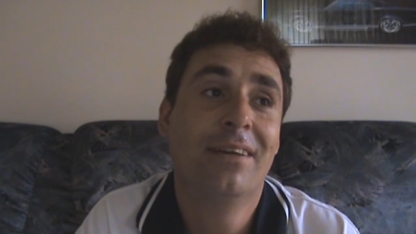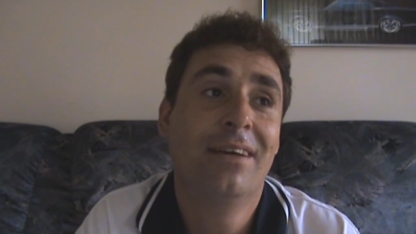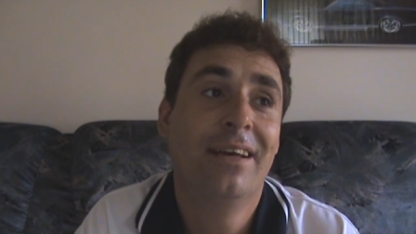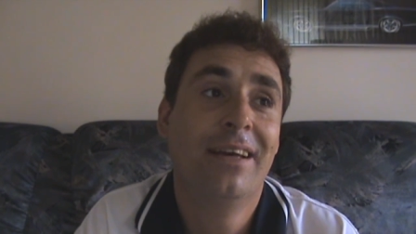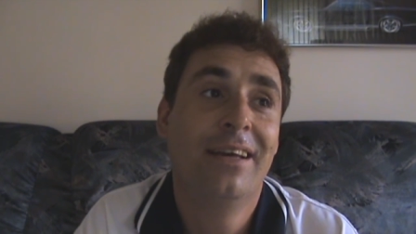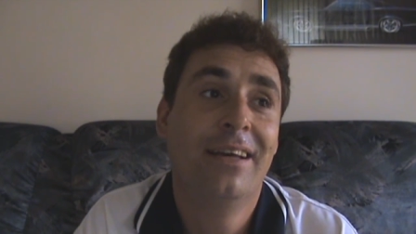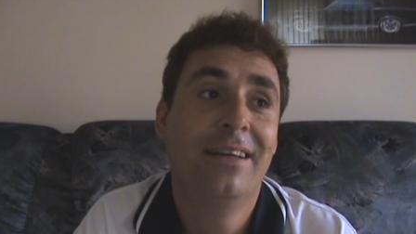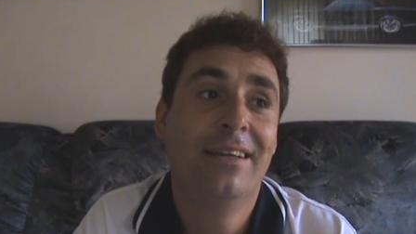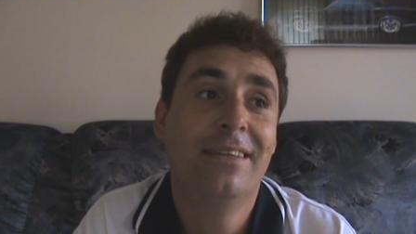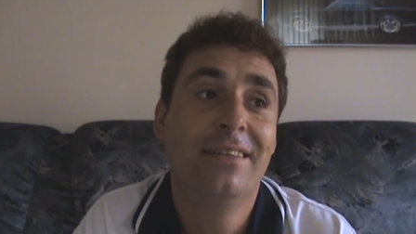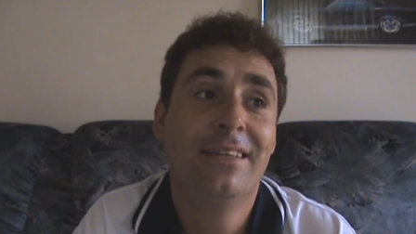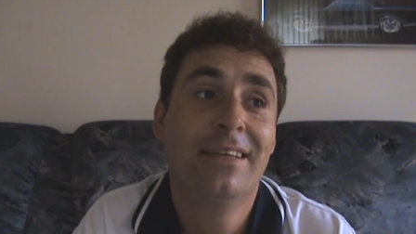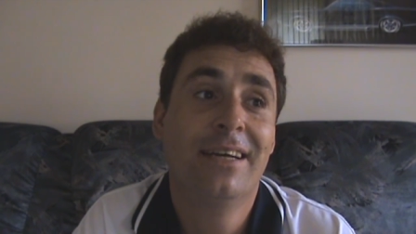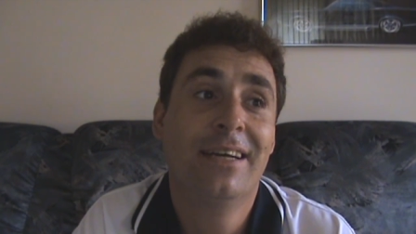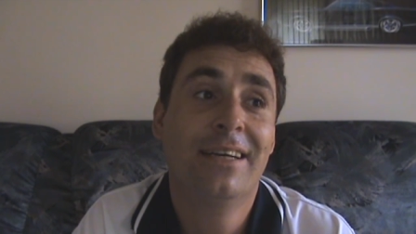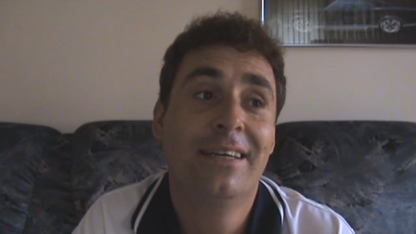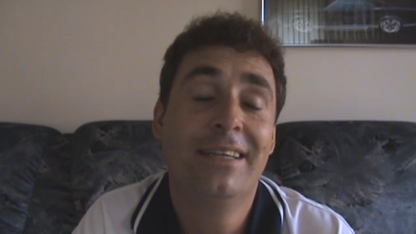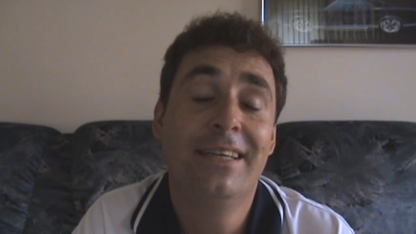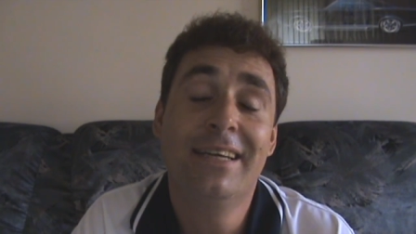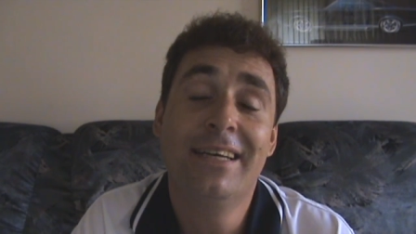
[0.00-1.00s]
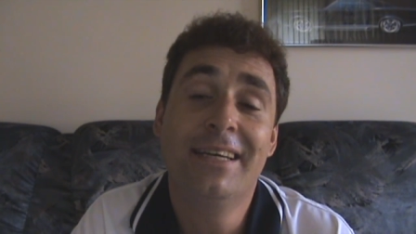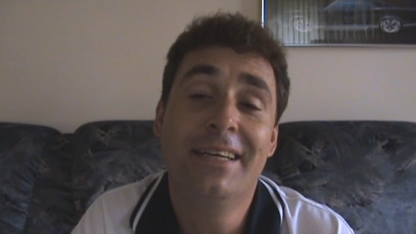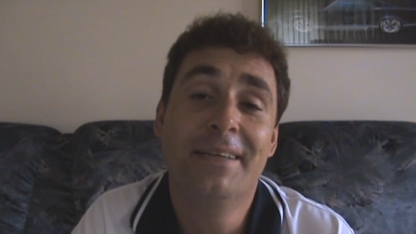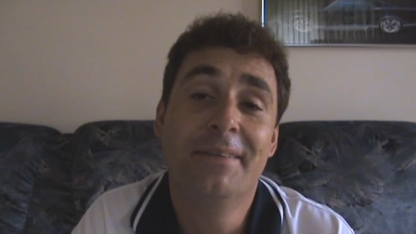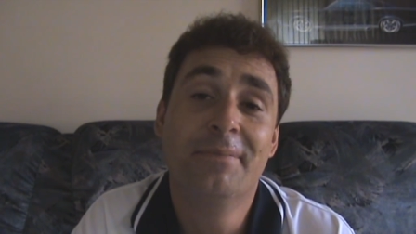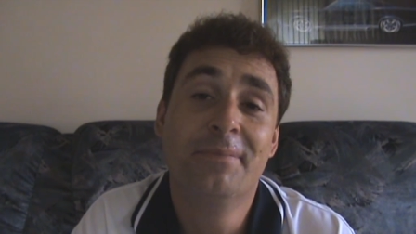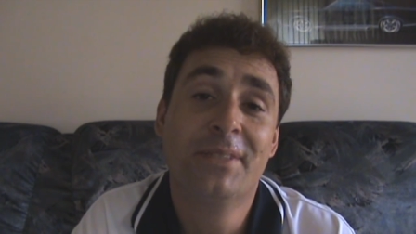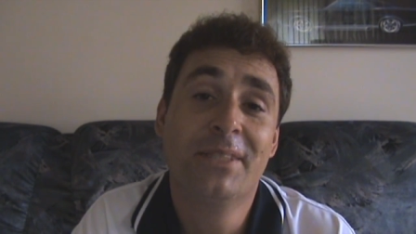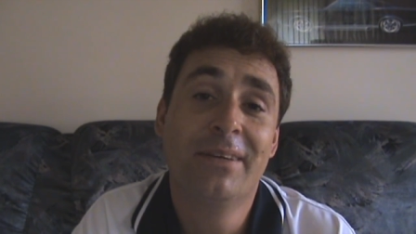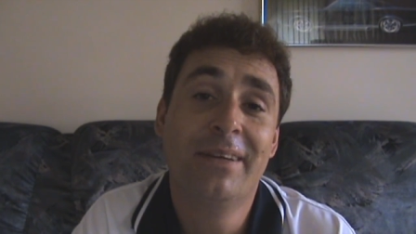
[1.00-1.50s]
And
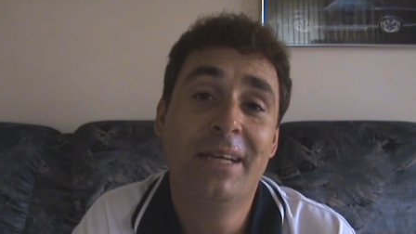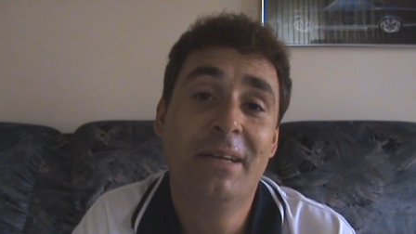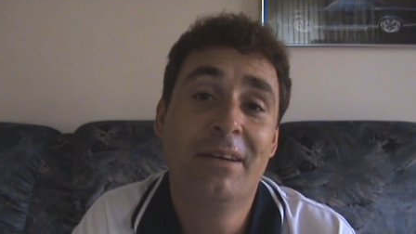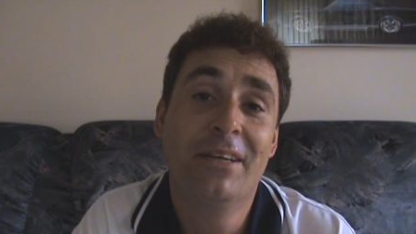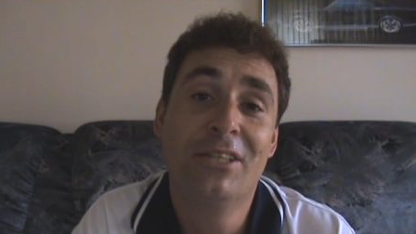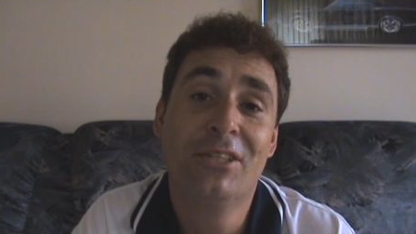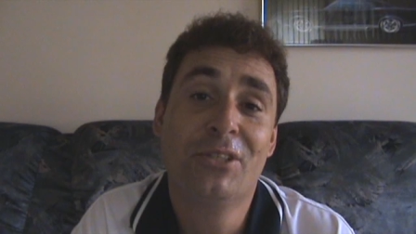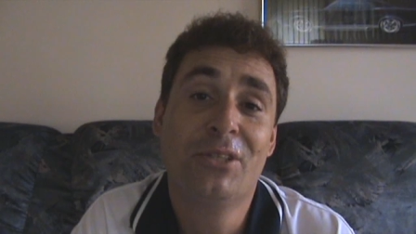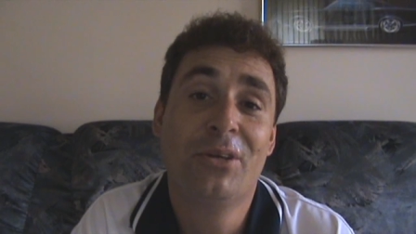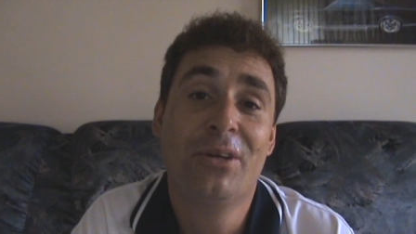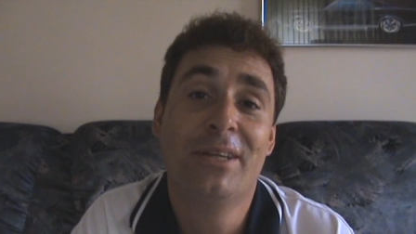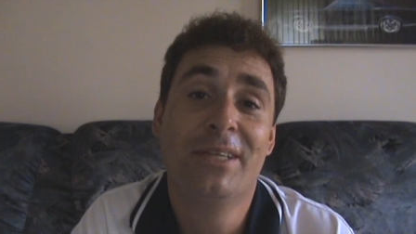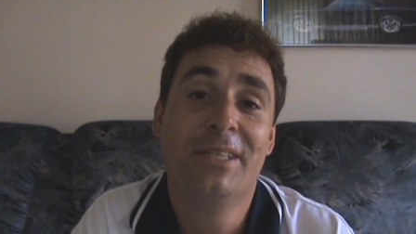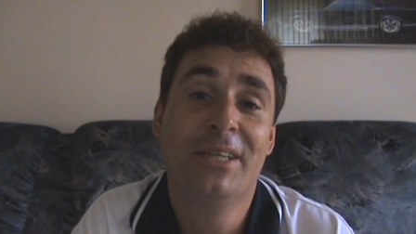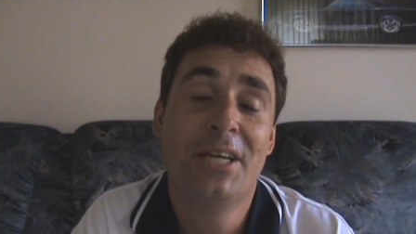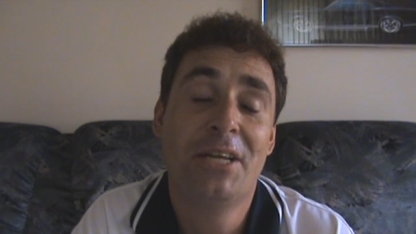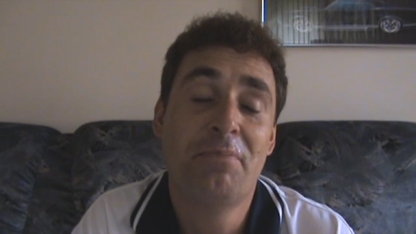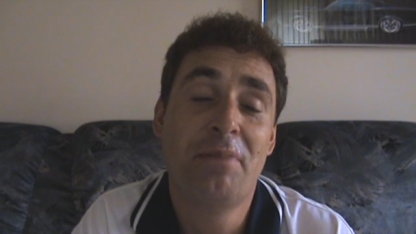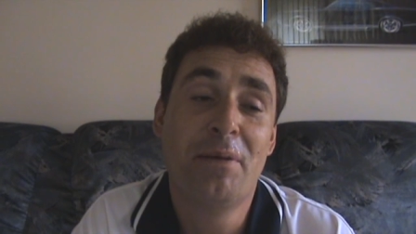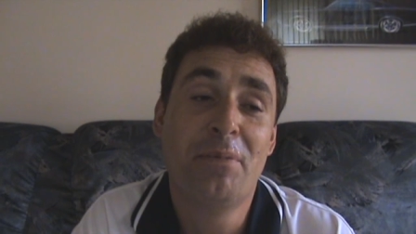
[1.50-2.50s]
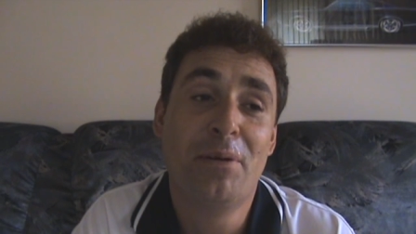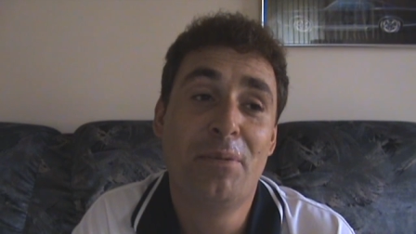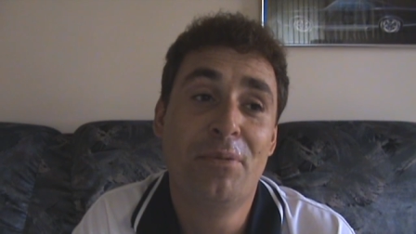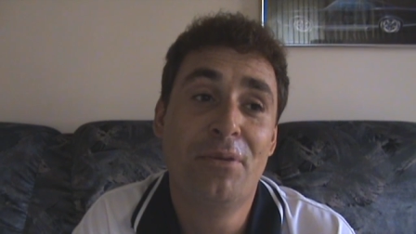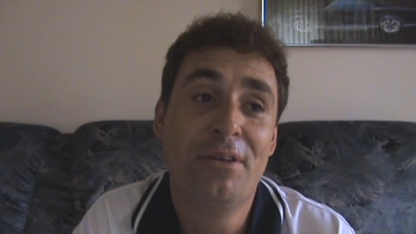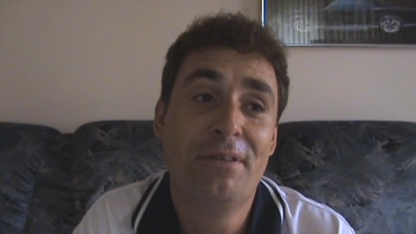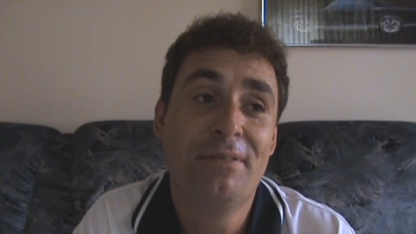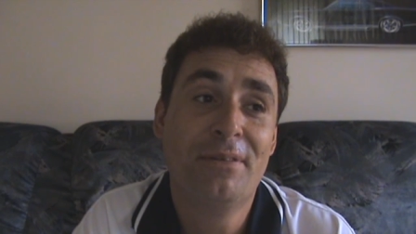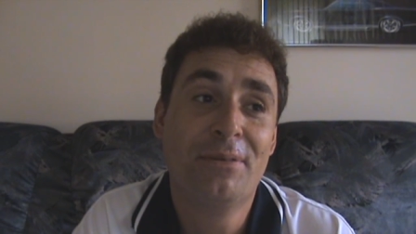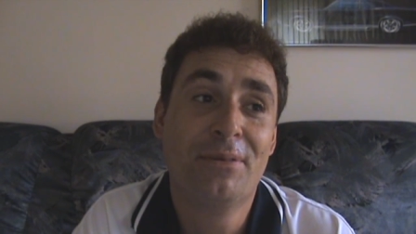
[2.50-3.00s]
yeah, so anyway, I just thought I'd tell you about my
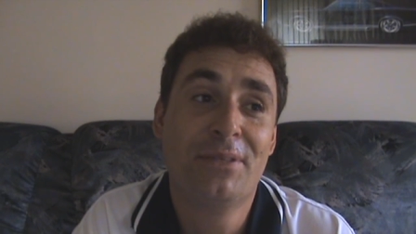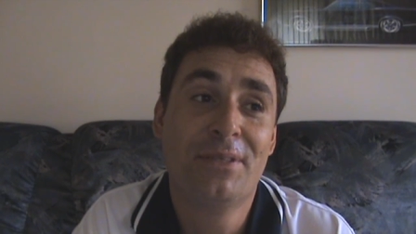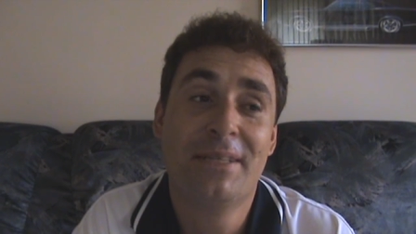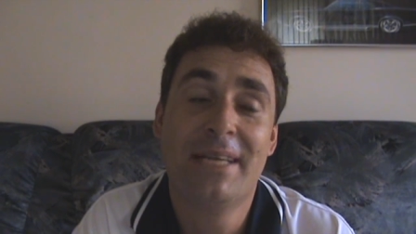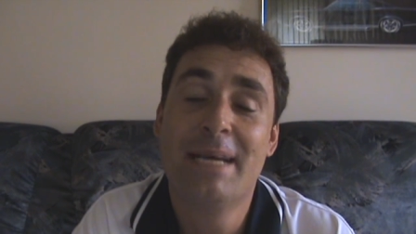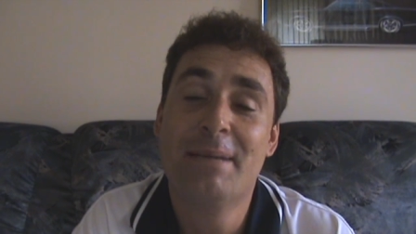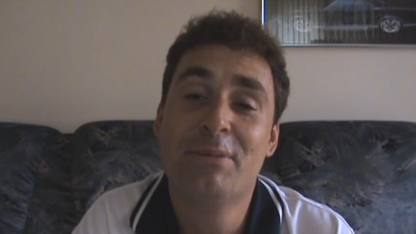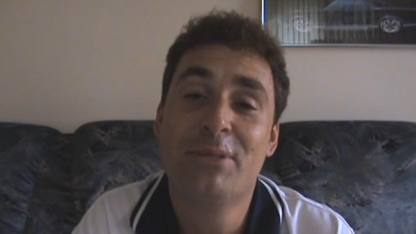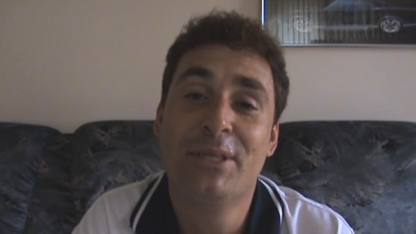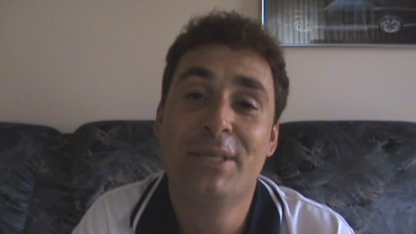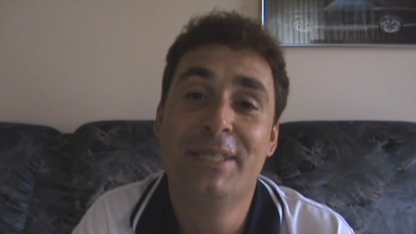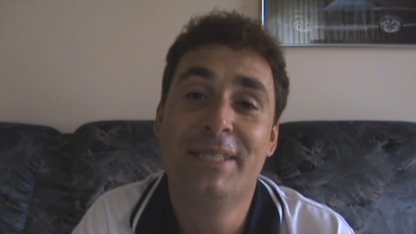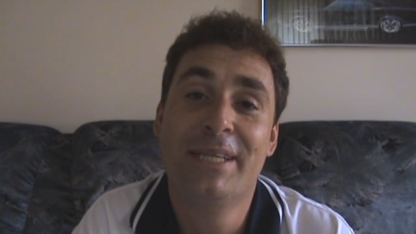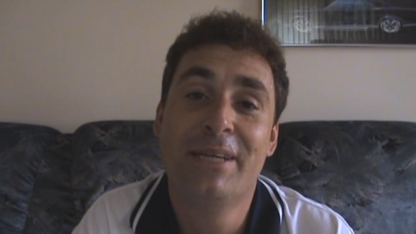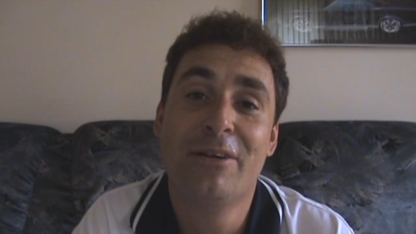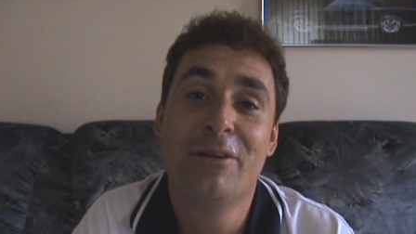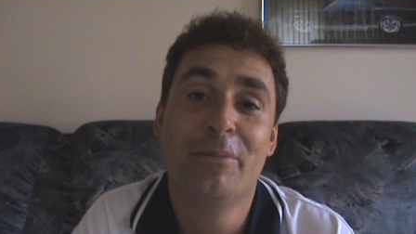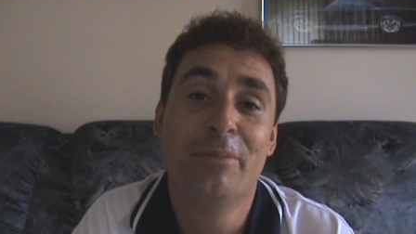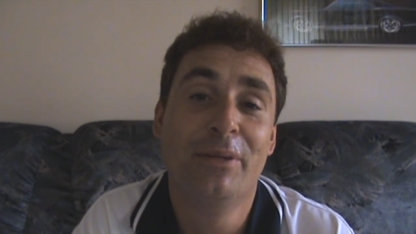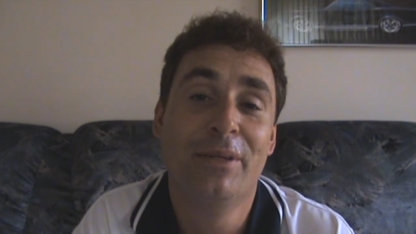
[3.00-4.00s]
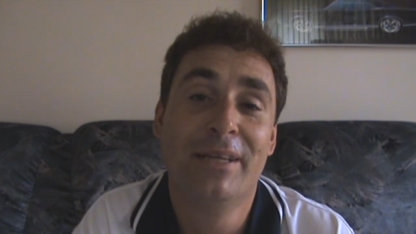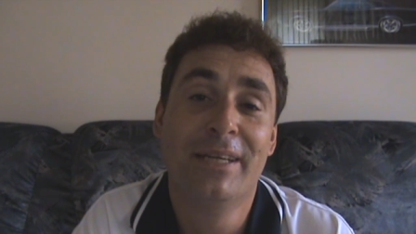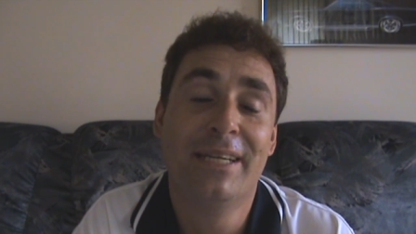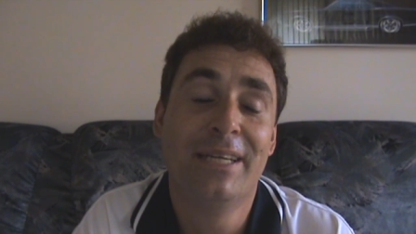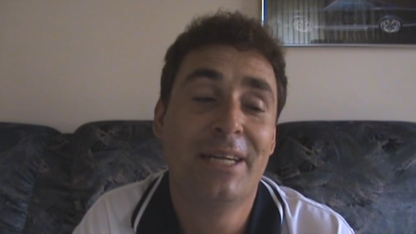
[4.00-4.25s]
move. It was absolutely terrible.